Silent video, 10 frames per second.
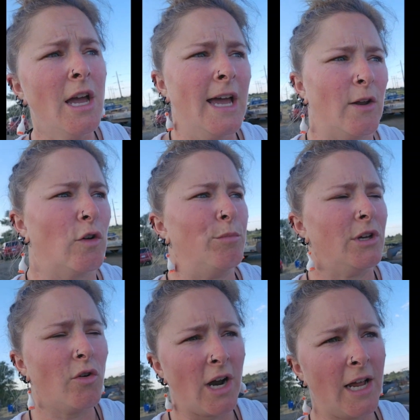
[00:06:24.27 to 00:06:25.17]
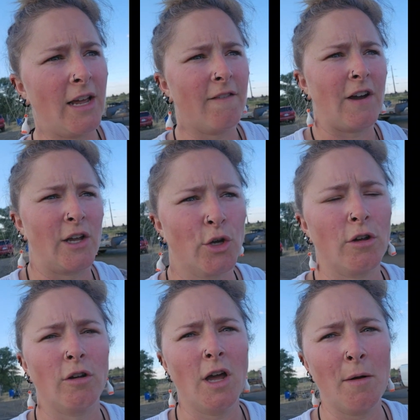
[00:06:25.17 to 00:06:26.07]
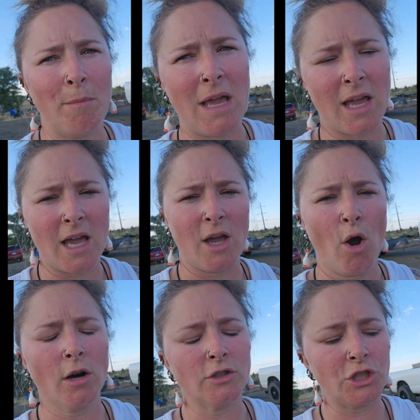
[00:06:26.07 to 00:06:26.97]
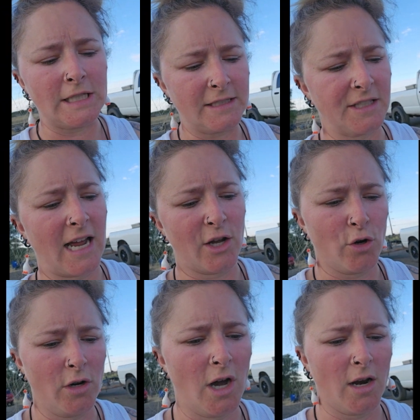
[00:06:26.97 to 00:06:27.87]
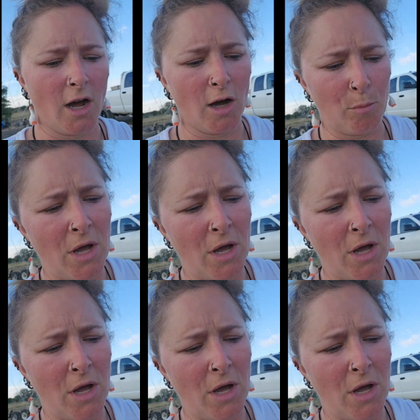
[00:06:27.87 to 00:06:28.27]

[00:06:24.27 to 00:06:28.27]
and it would be great if I could make a hard cheese that I could cut up